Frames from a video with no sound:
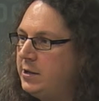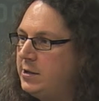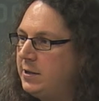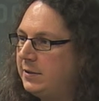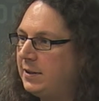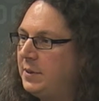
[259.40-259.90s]

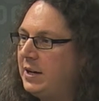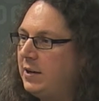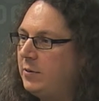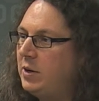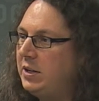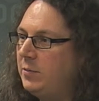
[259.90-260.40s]

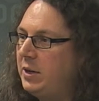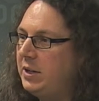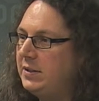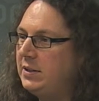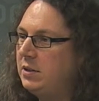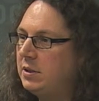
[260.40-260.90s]
Somehow, what
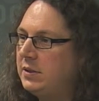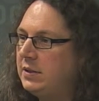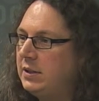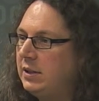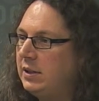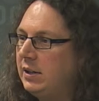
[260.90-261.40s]
is
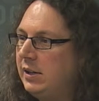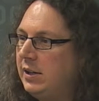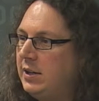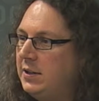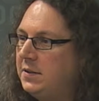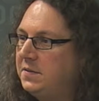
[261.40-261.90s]
interesting
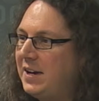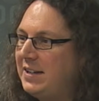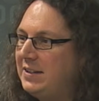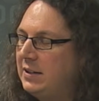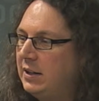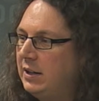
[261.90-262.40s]
is
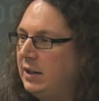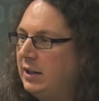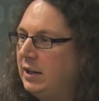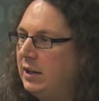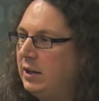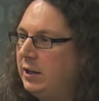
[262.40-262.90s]
that
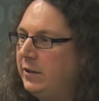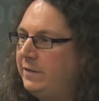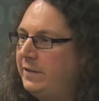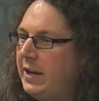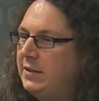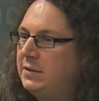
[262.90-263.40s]

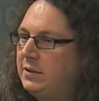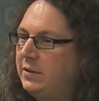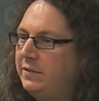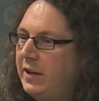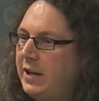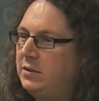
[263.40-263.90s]
there
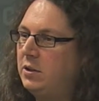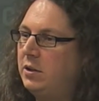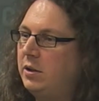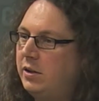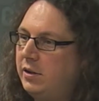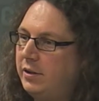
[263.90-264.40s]
is
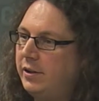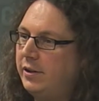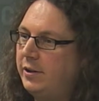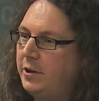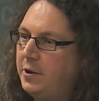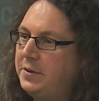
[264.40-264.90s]

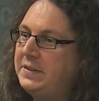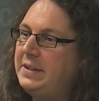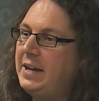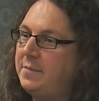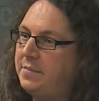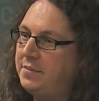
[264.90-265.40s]
a
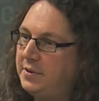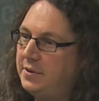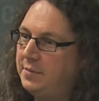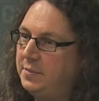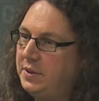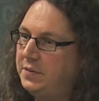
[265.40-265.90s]
step
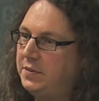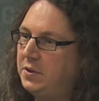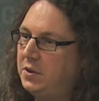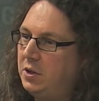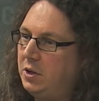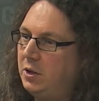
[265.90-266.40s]

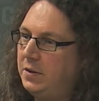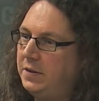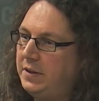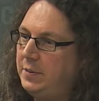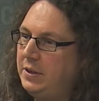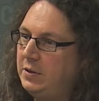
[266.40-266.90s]
before
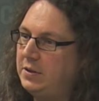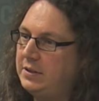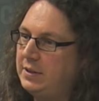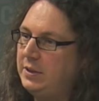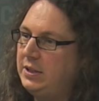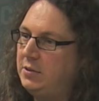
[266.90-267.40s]
the
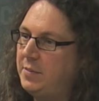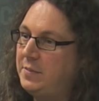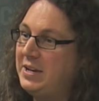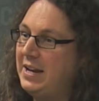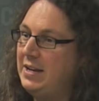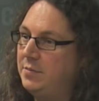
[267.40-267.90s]
semantic web
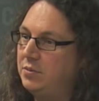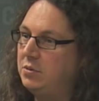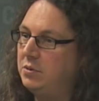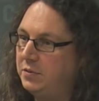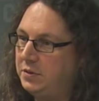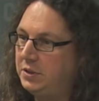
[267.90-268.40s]
can
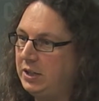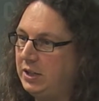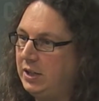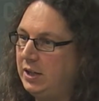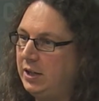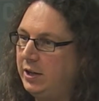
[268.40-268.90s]
improve
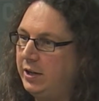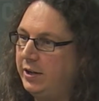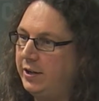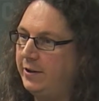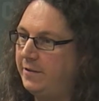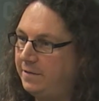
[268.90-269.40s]

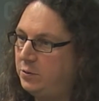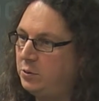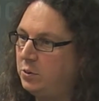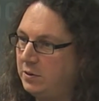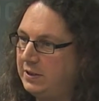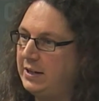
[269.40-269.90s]
the
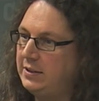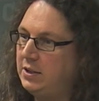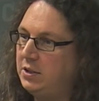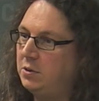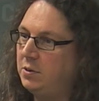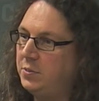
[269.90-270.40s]
tools like
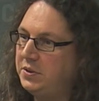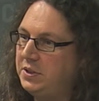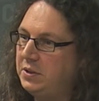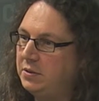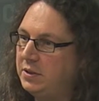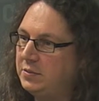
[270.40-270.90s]
digital
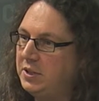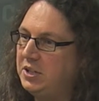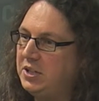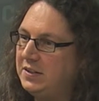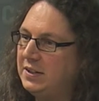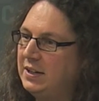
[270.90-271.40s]
repositories,
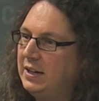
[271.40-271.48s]
which is,